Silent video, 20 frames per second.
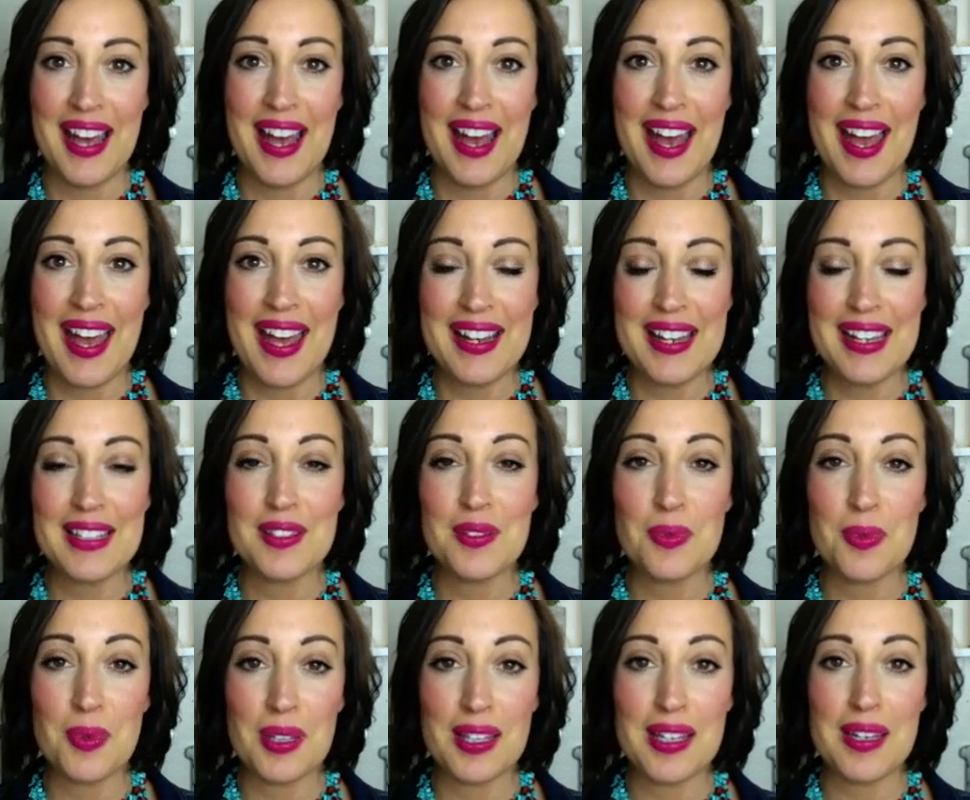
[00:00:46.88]
And it's
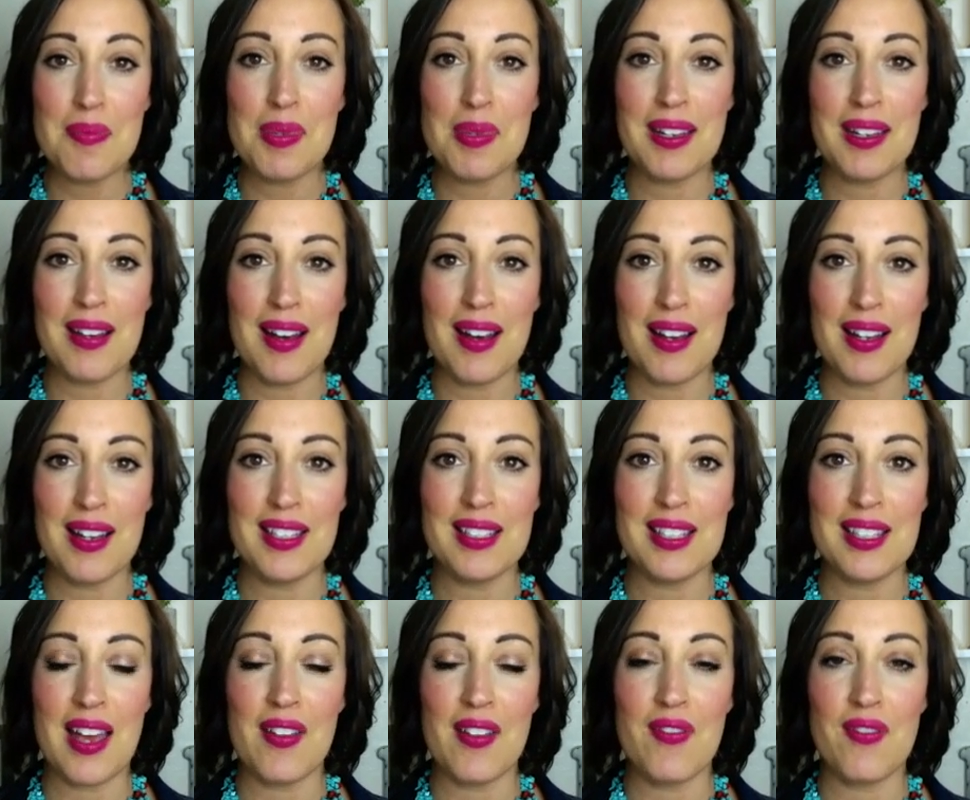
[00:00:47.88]
really because
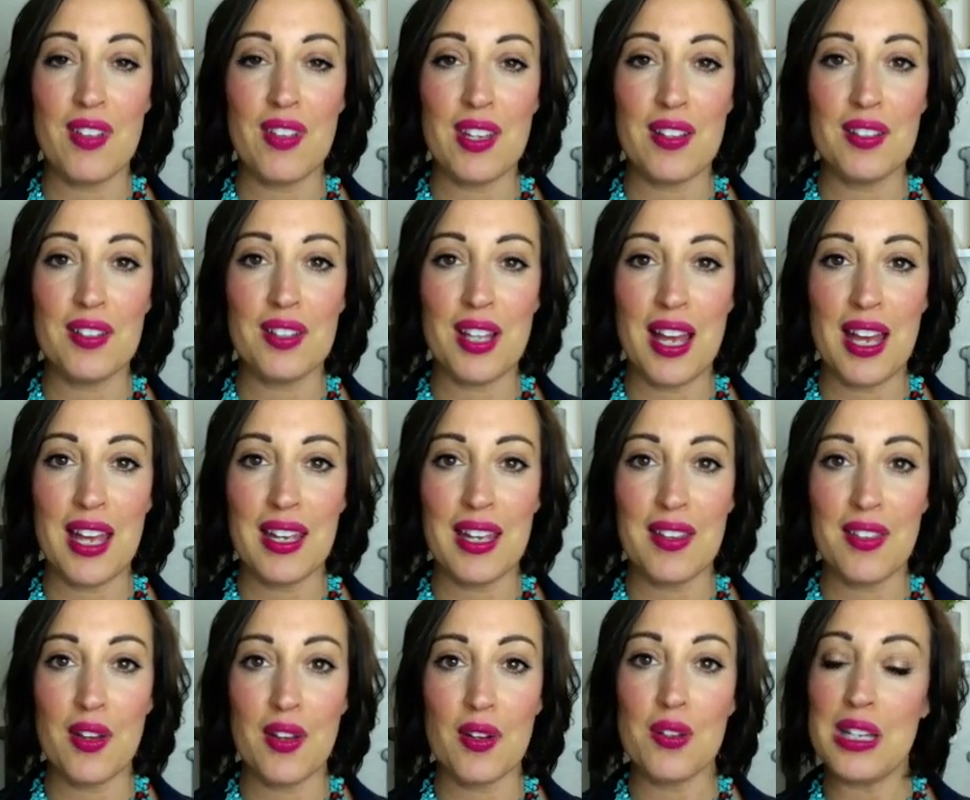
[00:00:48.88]
I feel
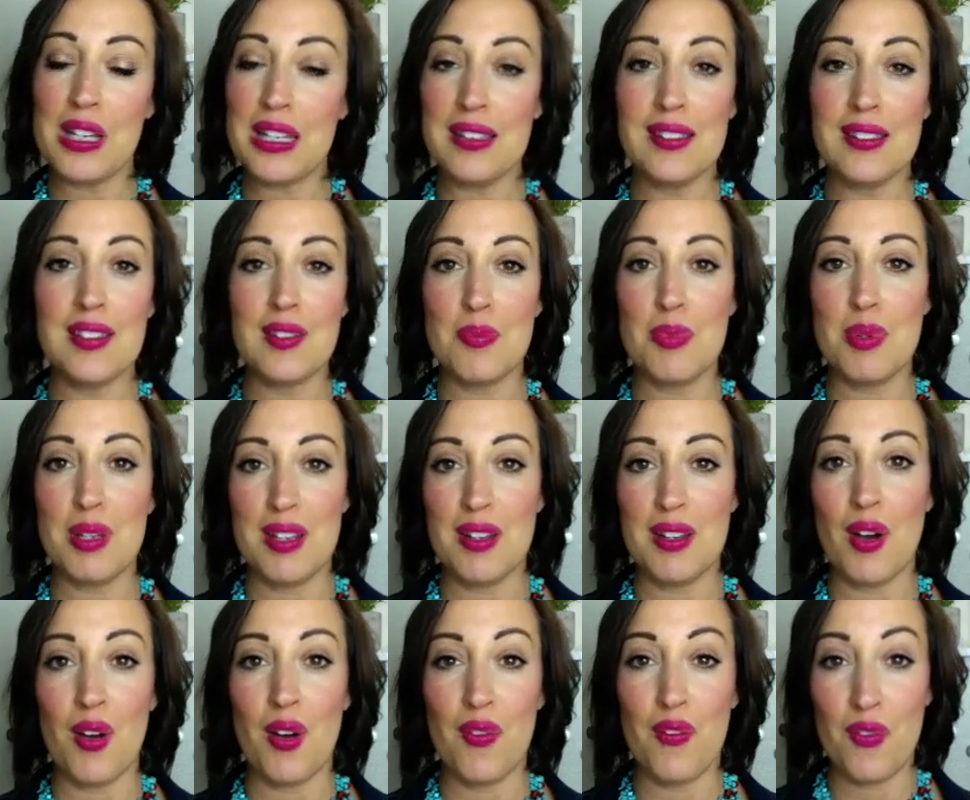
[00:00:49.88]
like there needs to
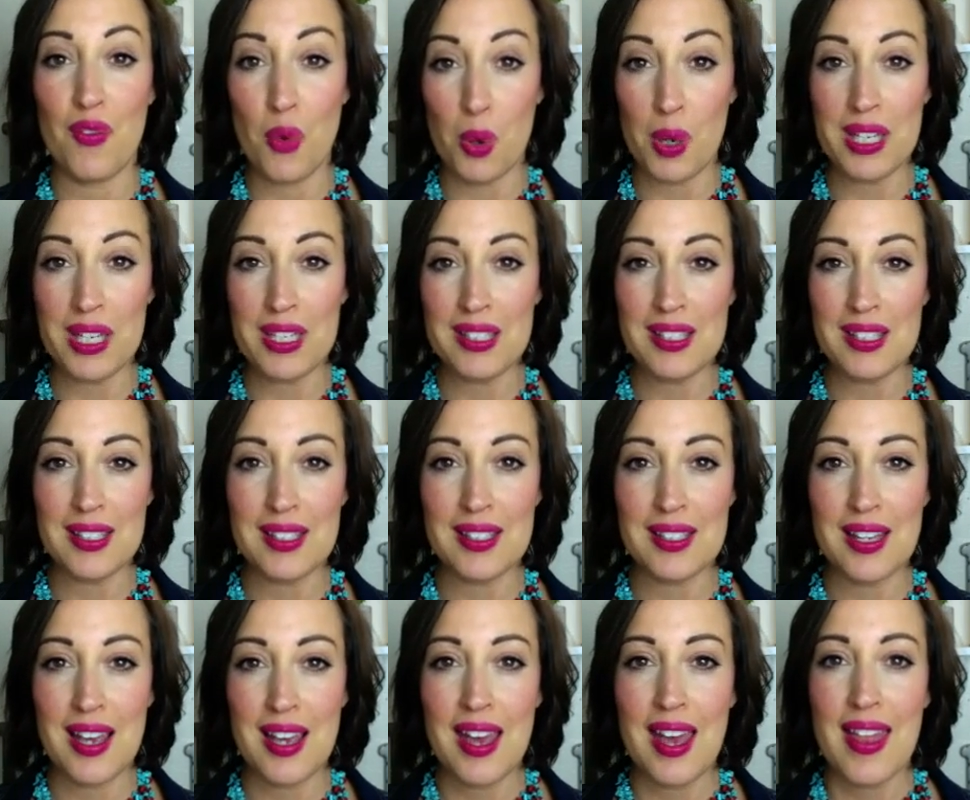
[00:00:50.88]
be a voice
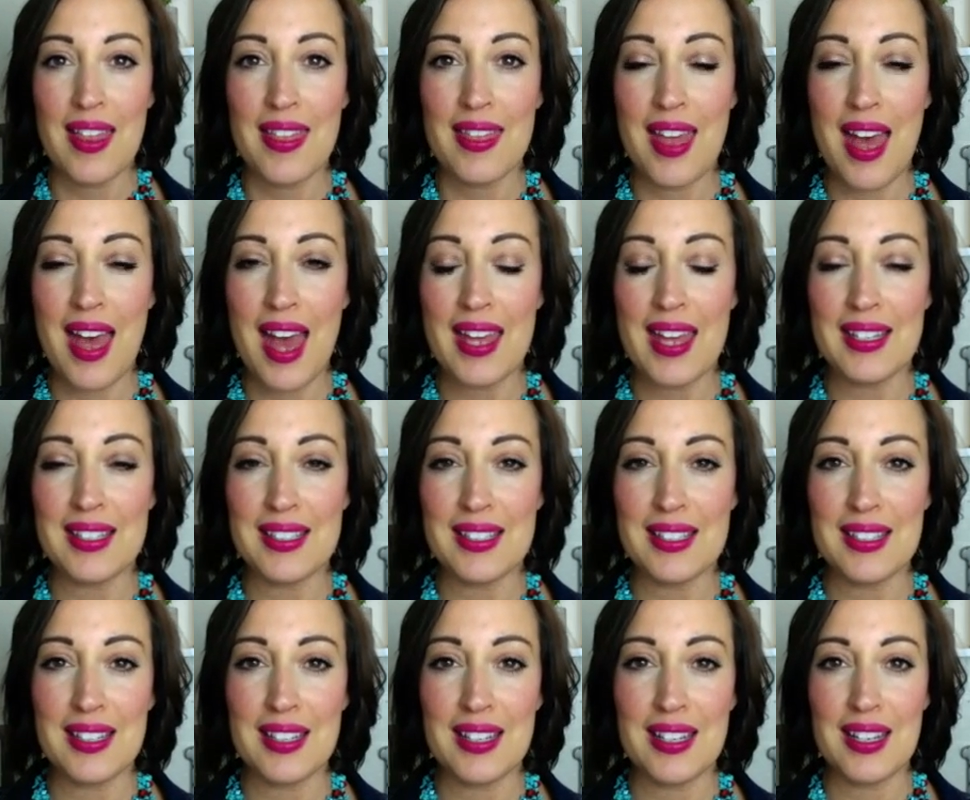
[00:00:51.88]
that
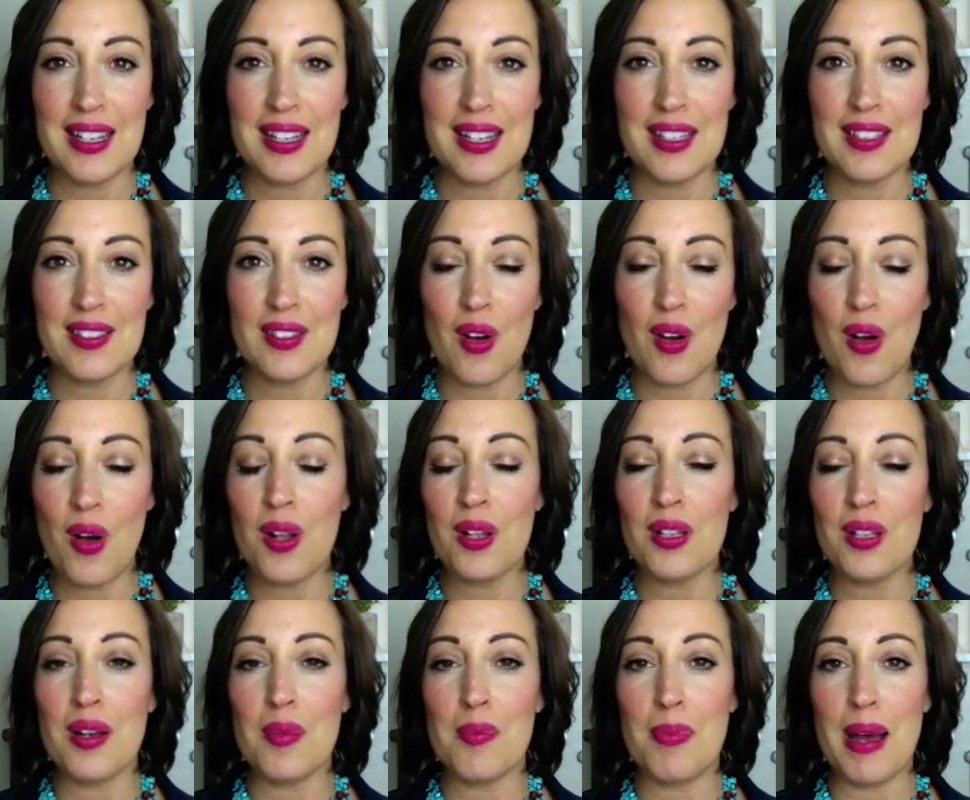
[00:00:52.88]
is
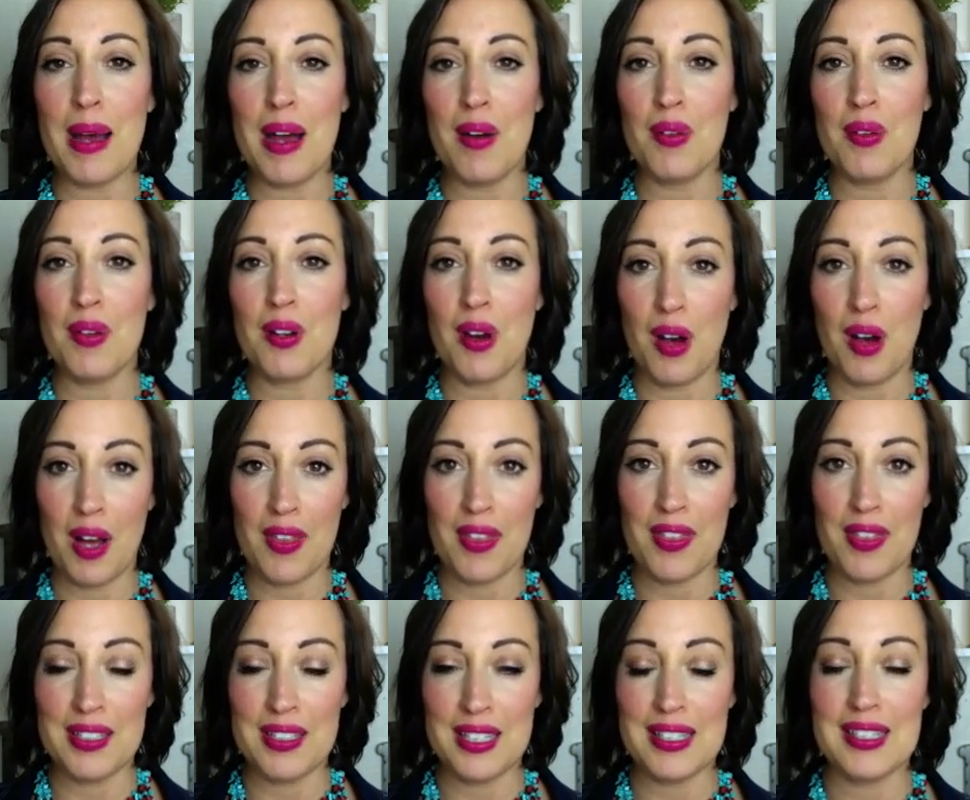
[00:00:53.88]
all about
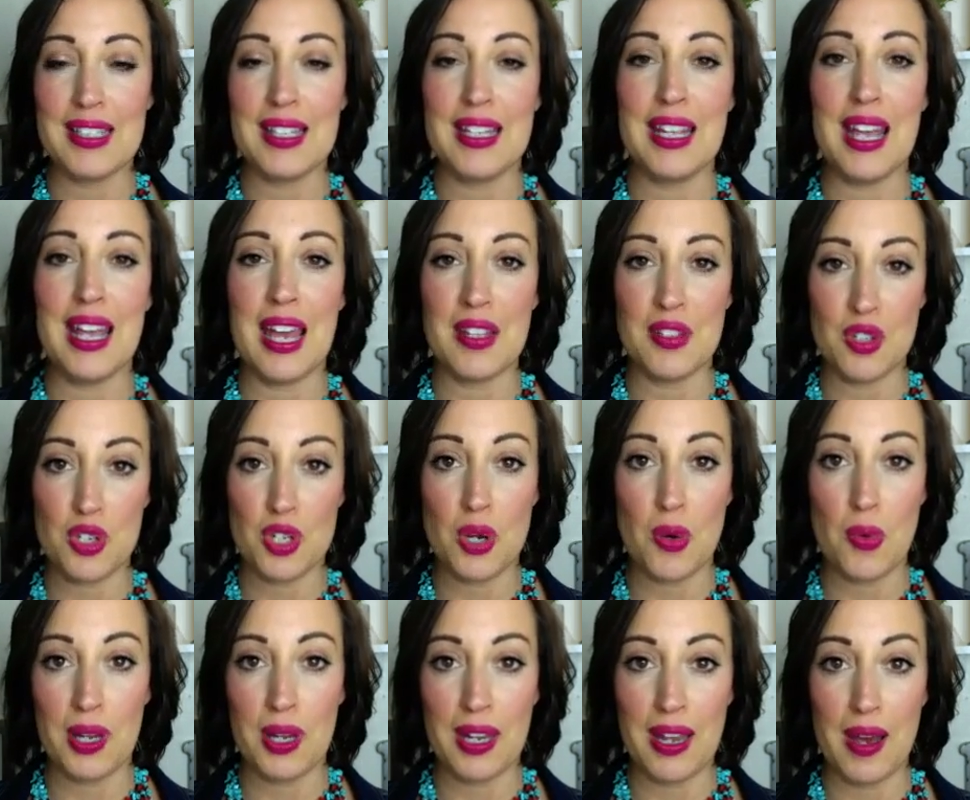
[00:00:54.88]
authenticity and
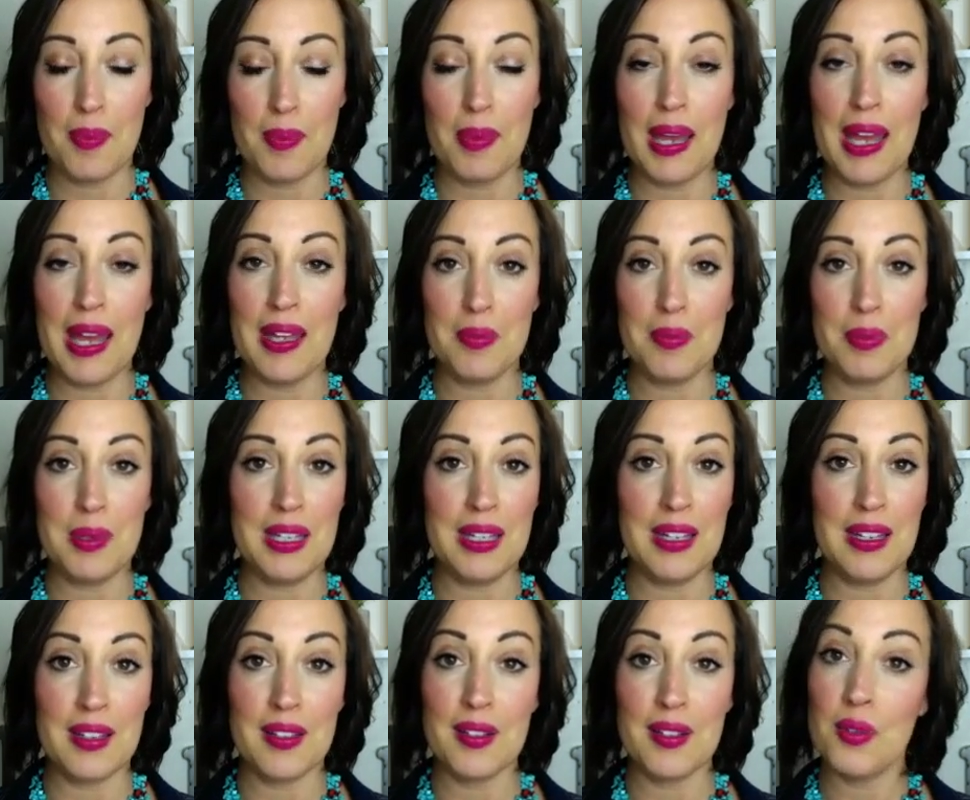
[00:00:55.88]
showing up and
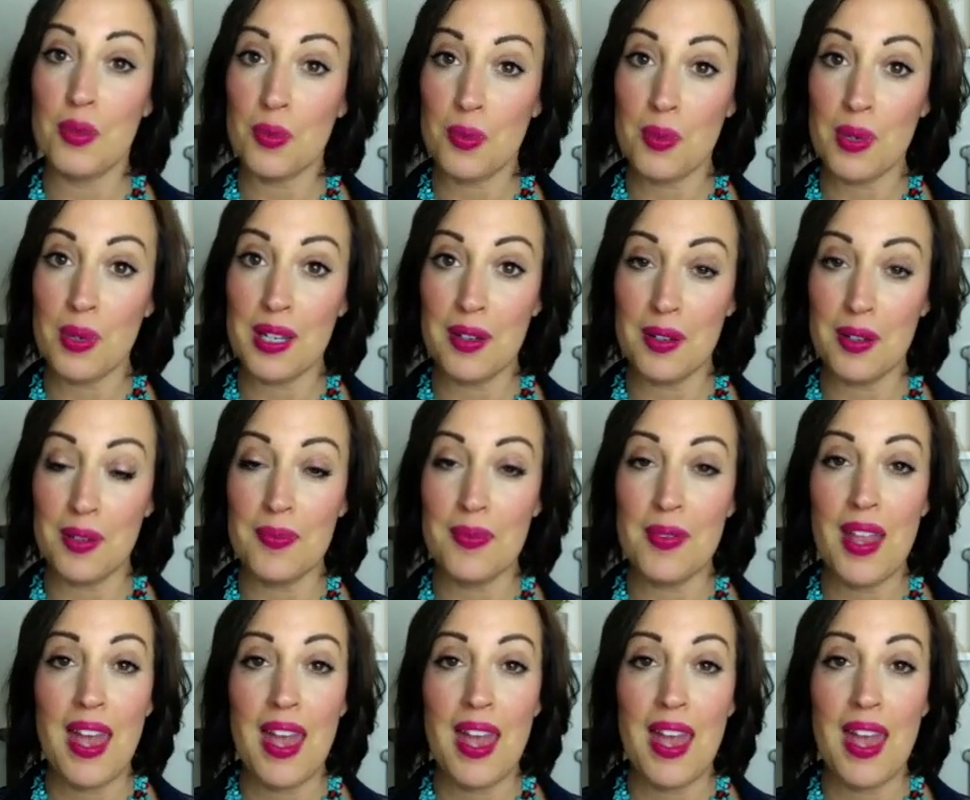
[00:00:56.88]
being real.